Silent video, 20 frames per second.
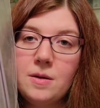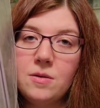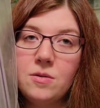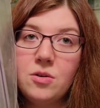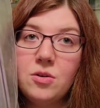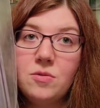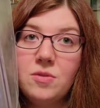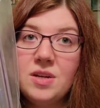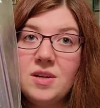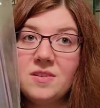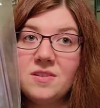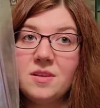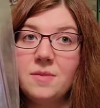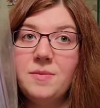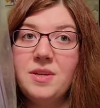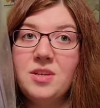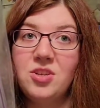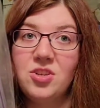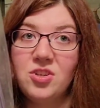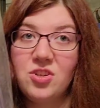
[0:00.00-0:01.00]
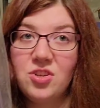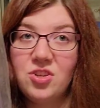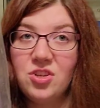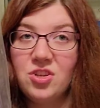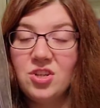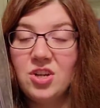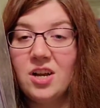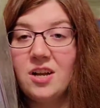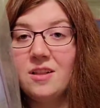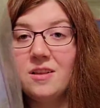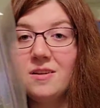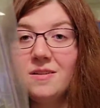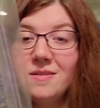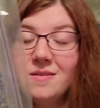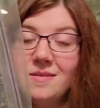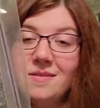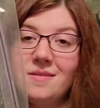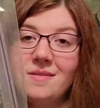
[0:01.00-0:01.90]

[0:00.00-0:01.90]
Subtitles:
or no one else can be T'Challa.